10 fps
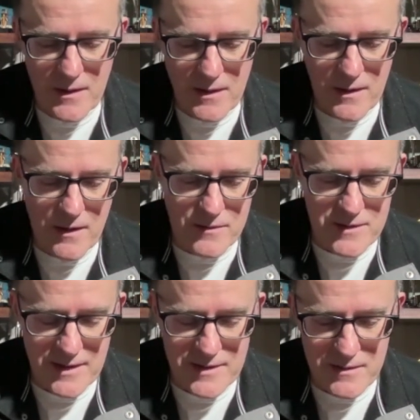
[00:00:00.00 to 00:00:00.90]

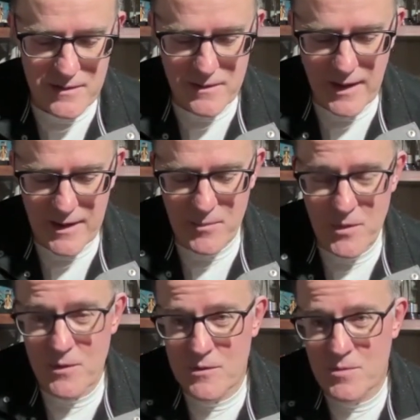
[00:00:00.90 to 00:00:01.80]
it's not
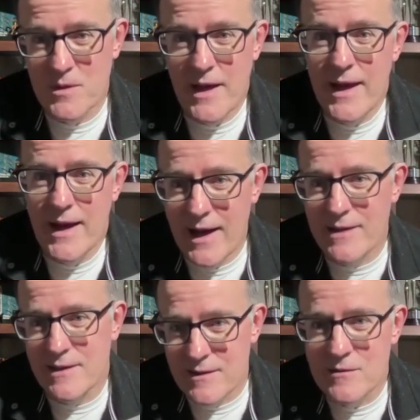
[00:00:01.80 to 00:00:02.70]
computers, but AI.
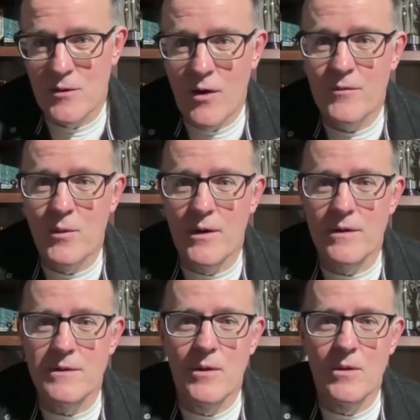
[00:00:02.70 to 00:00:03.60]
It's like the software
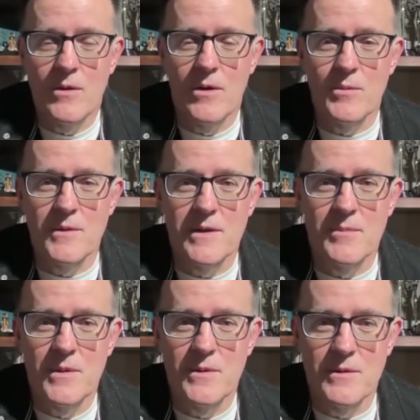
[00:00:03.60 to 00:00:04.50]
to go along with the
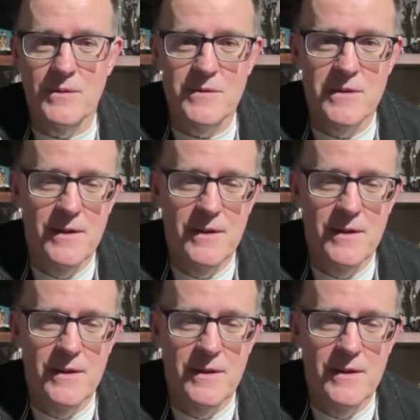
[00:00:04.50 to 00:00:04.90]
computers.